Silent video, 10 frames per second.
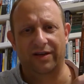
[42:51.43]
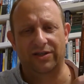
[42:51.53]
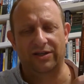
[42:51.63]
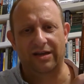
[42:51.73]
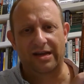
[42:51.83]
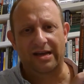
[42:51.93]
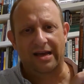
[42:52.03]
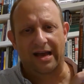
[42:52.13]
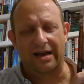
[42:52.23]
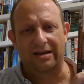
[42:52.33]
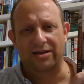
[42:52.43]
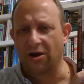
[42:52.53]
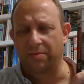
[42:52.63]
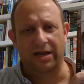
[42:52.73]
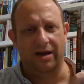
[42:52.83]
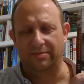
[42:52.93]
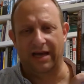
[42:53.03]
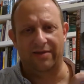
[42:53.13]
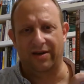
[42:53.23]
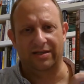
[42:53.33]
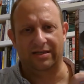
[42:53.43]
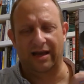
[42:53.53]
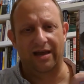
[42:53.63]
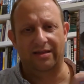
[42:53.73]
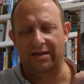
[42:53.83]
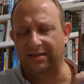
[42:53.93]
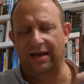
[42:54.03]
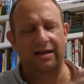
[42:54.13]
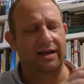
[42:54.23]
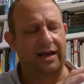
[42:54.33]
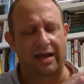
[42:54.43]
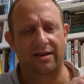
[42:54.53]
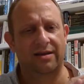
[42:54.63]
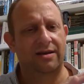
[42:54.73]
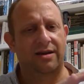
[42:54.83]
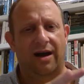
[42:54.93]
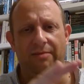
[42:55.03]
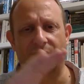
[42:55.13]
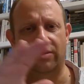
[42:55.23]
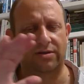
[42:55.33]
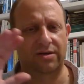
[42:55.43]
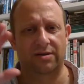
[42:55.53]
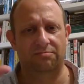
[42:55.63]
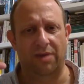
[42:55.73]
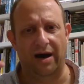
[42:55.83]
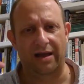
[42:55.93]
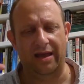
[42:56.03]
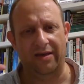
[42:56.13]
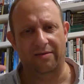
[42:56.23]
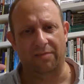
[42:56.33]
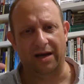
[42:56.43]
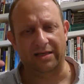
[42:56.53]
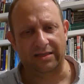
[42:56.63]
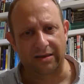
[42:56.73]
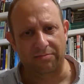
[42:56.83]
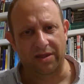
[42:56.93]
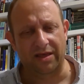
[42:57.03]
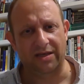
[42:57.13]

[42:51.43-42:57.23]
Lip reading: Nobody comes out of it unscathed. And I say, again, I'm not, my sympathies for